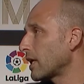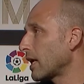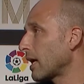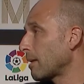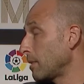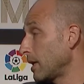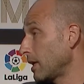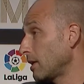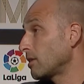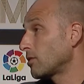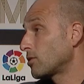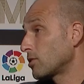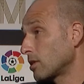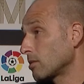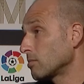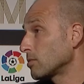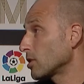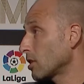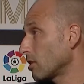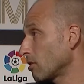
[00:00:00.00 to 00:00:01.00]
I mean, in
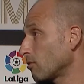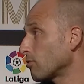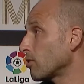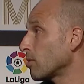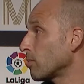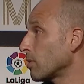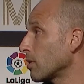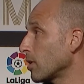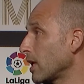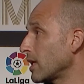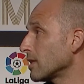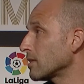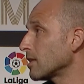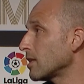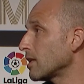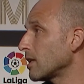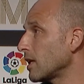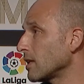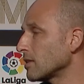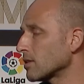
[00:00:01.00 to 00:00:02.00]
terms of football as
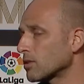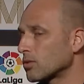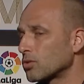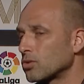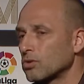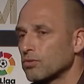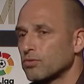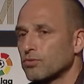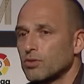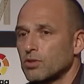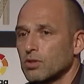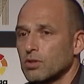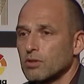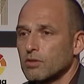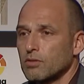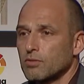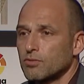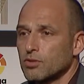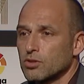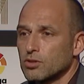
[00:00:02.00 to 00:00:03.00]
a, as a tool for,
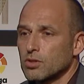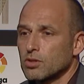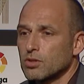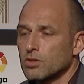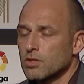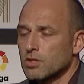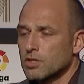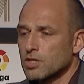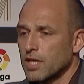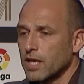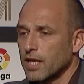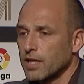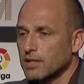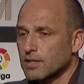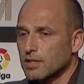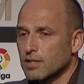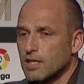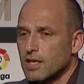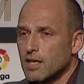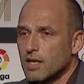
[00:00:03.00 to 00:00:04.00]
for social change,
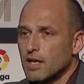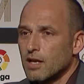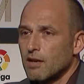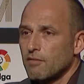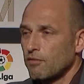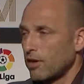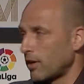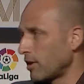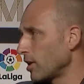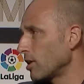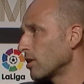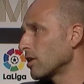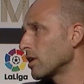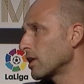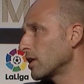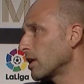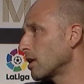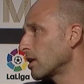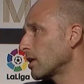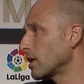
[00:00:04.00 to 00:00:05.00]
very early
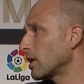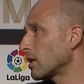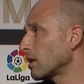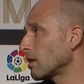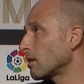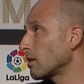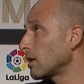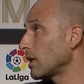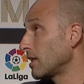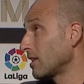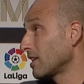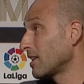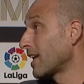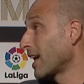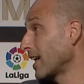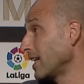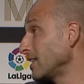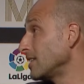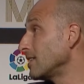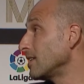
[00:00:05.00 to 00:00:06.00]
on in, in the
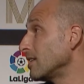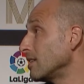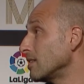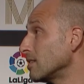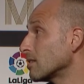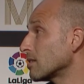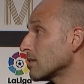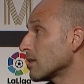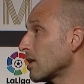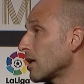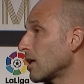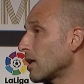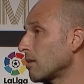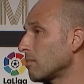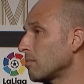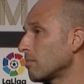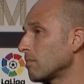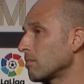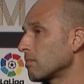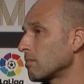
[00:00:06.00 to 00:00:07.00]
90s,
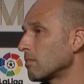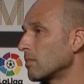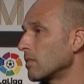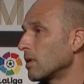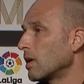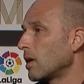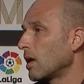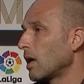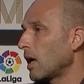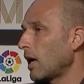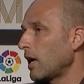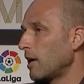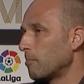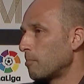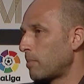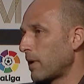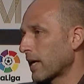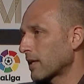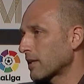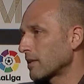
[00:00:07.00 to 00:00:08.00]
um,
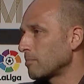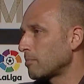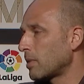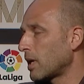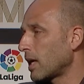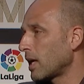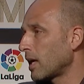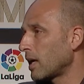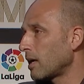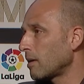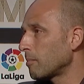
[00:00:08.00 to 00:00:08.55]
impacted by,